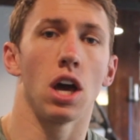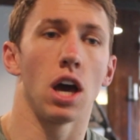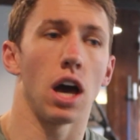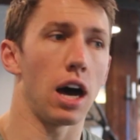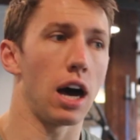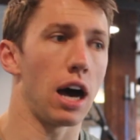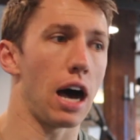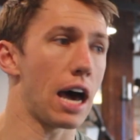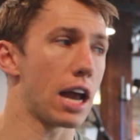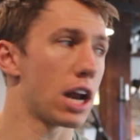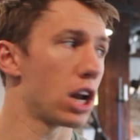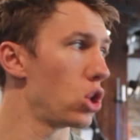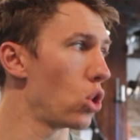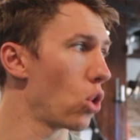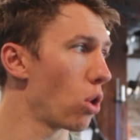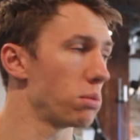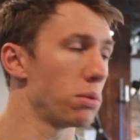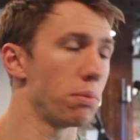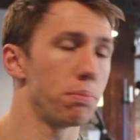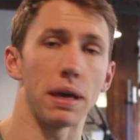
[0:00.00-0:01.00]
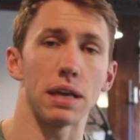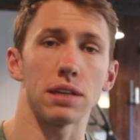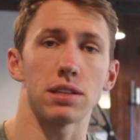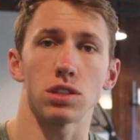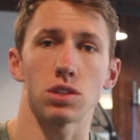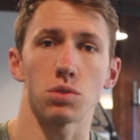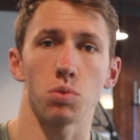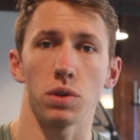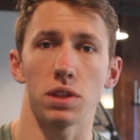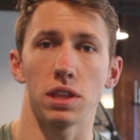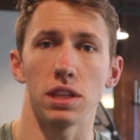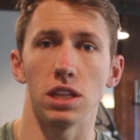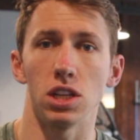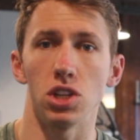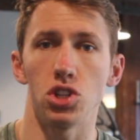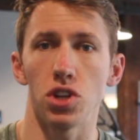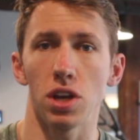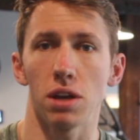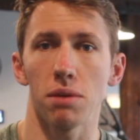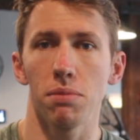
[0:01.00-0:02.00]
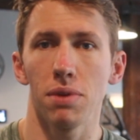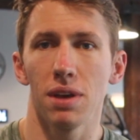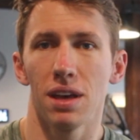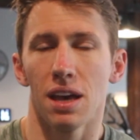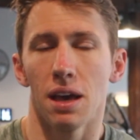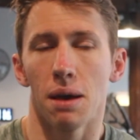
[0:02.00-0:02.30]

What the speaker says: on a normal basis within the gym.